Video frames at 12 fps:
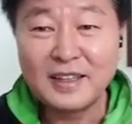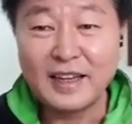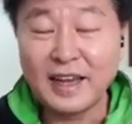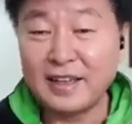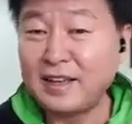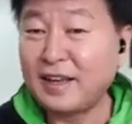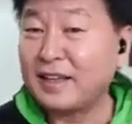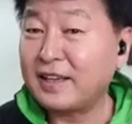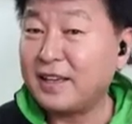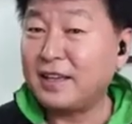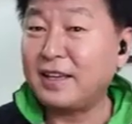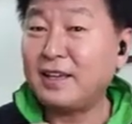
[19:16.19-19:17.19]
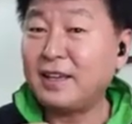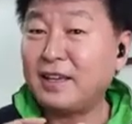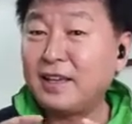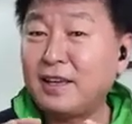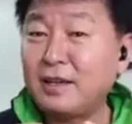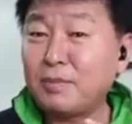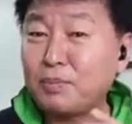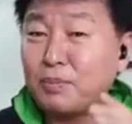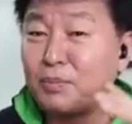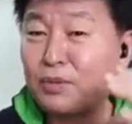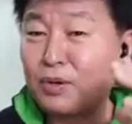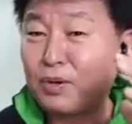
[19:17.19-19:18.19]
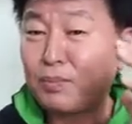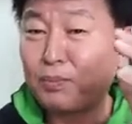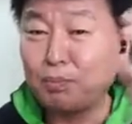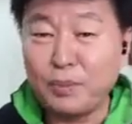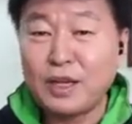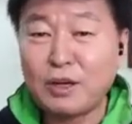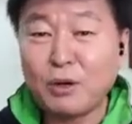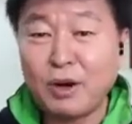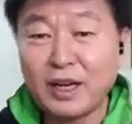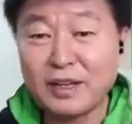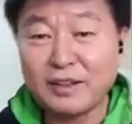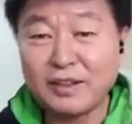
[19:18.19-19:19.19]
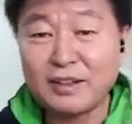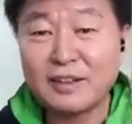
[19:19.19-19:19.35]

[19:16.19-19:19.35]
And then he, be quiet,